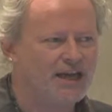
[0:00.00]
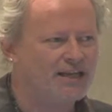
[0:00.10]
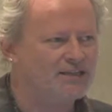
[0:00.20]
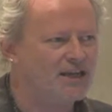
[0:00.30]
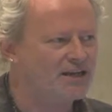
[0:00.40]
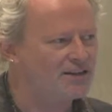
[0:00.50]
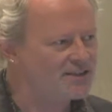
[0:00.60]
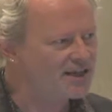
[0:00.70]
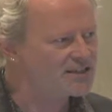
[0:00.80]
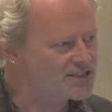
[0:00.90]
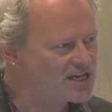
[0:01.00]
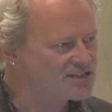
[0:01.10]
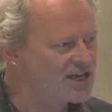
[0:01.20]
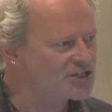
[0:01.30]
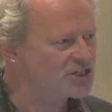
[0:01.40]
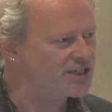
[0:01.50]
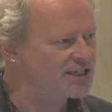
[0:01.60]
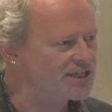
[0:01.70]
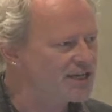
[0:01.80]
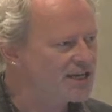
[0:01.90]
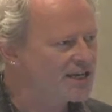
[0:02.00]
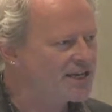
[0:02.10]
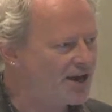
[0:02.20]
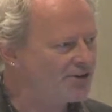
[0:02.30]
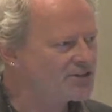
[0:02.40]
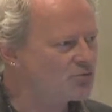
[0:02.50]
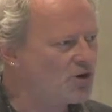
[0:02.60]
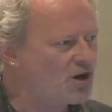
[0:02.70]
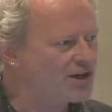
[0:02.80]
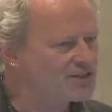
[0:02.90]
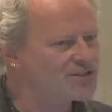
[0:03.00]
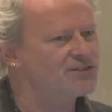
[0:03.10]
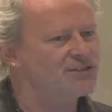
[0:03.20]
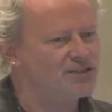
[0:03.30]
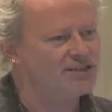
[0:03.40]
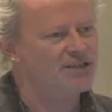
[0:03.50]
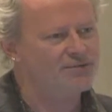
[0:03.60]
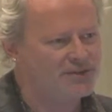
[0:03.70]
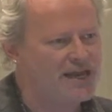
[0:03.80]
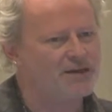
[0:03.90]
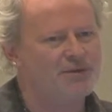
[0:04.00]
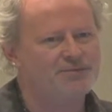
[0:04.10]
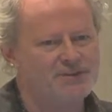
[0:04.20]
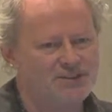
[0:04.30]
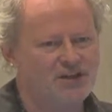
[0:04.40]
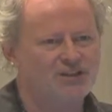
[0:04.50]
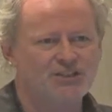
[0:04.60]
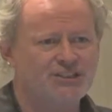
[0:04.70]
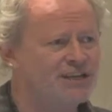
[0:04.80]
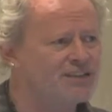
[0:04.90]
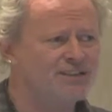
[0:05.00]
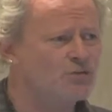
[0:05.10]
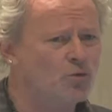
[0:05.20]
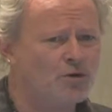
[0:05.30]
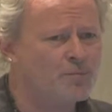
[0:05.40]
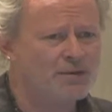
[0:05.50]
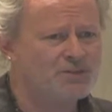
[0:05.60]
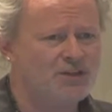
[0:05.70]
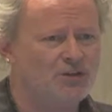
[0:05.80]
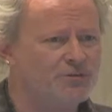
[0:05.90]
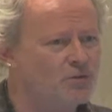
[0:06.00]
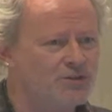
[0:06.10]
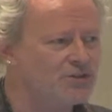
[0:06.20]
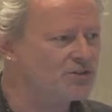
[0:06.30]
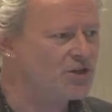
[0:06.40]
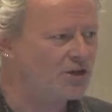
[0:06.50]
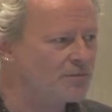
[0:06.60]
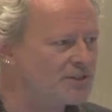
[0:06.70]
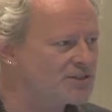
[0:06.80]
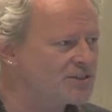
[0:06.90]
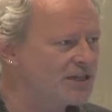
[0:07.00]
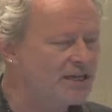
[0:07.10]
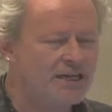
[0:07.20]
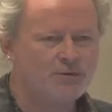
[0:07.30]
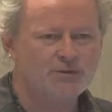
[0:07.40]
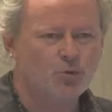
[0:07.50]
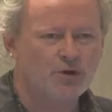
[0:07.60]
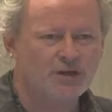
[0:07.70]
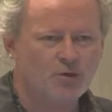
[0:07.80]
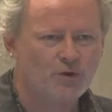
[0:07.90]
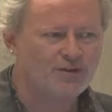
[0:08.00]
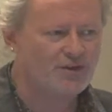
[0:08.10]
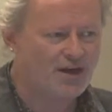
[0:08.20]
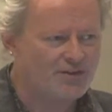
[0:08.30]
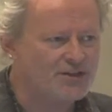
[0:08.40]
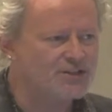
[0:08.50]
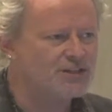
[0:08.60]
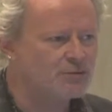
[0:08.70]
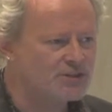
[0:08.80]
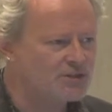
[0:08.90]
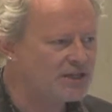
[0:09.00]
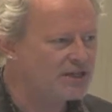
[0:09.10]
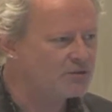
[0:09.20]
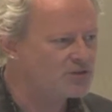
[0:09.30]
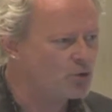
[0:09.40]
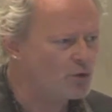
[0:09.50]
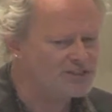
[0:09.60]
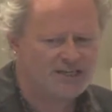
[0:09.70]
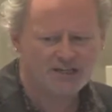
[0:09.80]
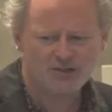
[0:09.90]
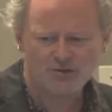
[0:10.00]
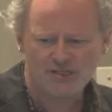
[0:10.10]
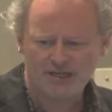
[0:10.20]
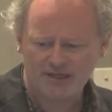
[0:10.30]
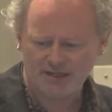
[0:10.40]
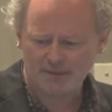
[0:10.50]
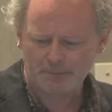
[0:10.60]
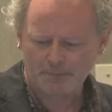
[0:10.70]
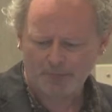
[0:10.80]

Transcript: And I think it does actually characterize this idea of anatomy and physiology. Data didn't work by himself. He wasn't autonomous. He was working with others. He was always getting new data in.